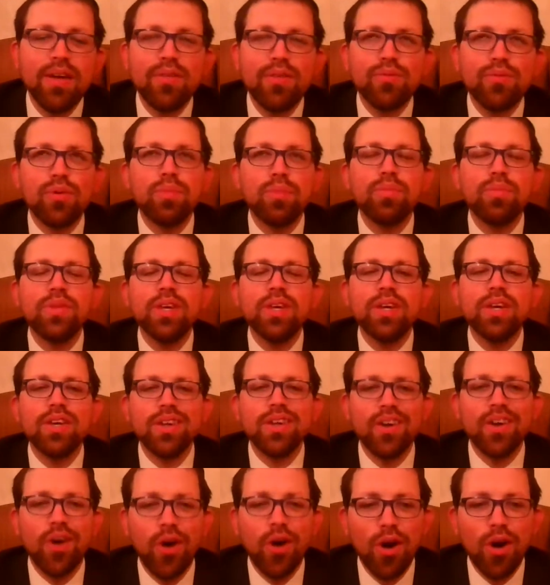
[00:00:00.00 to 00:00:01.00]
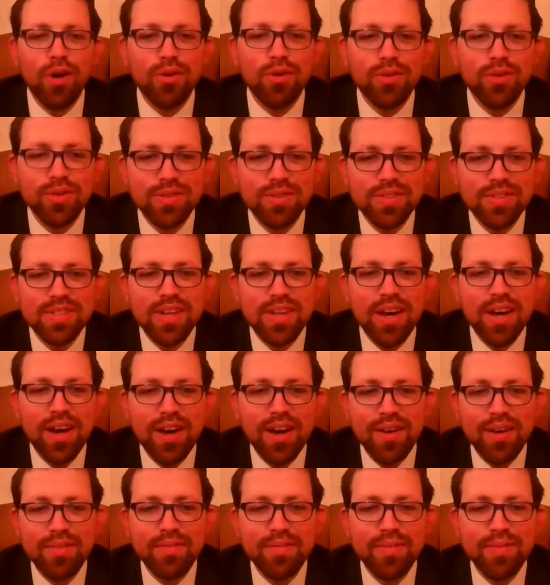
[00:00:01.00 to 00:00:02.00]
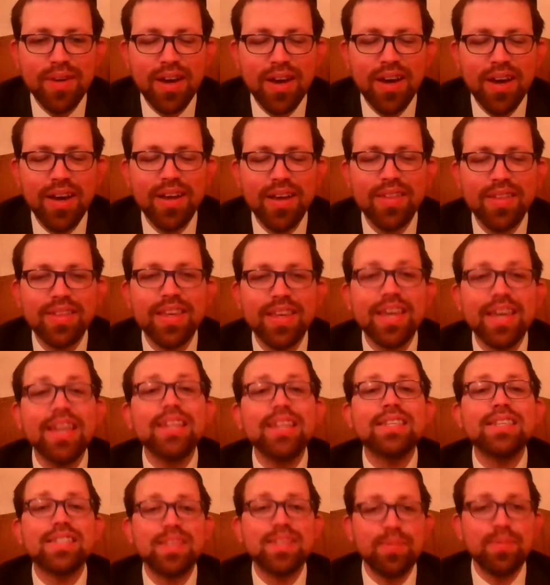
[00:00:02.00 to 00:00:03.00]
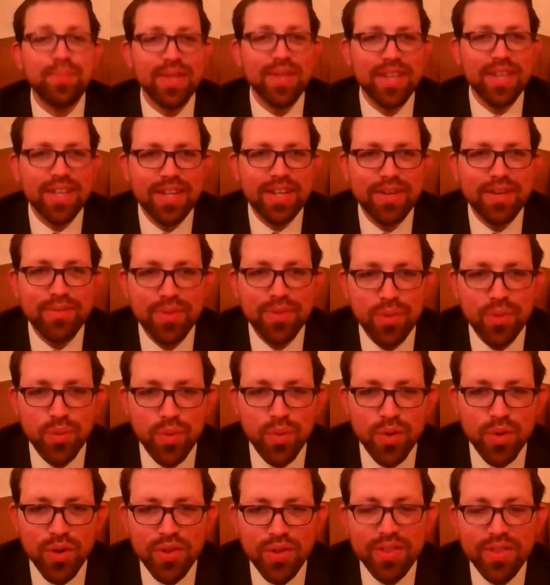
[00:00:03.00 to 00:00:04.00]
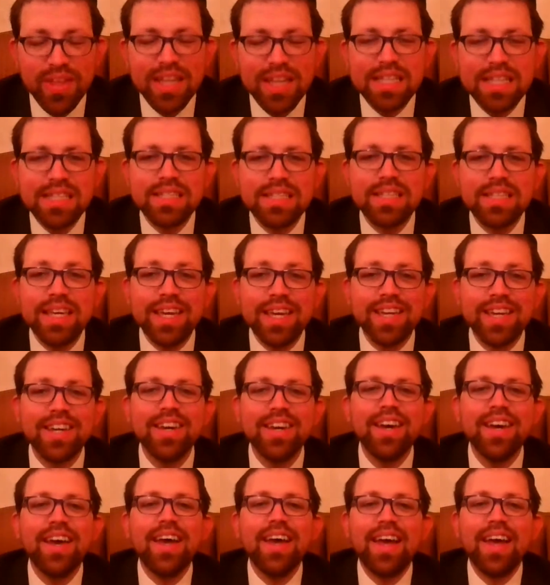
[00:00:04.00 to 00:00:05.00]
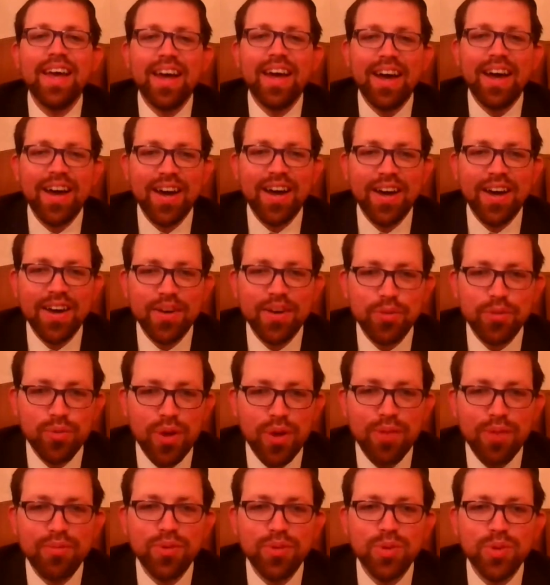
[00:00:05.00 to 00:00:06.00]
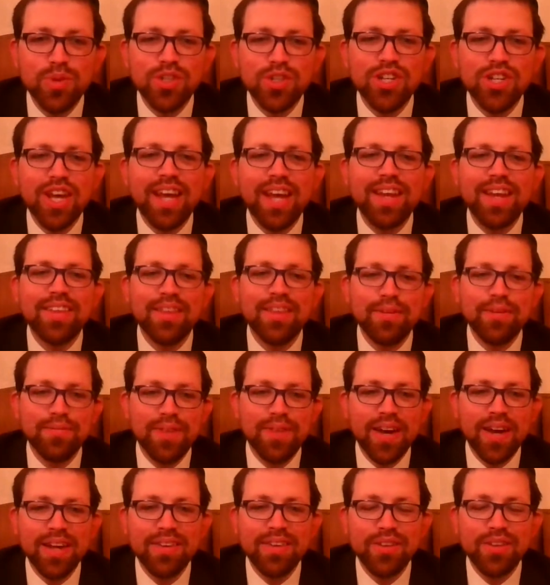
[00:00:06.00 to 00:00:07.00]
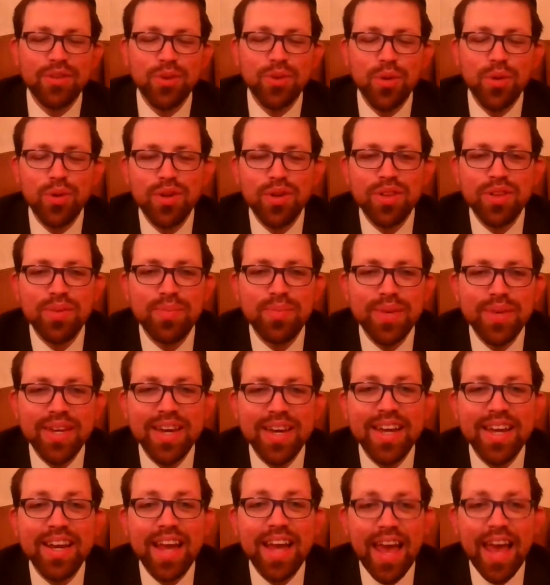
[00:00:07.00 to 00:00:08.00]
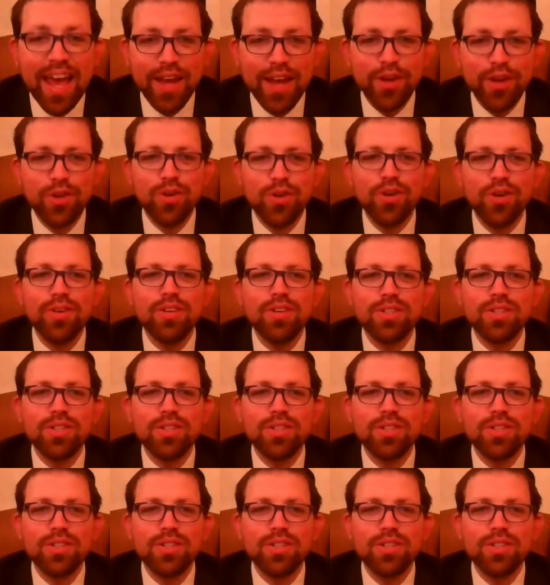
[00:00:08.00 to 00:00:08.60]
From the horrors of the instability of the world, they seek refuge and they find the Torah to be an anchor.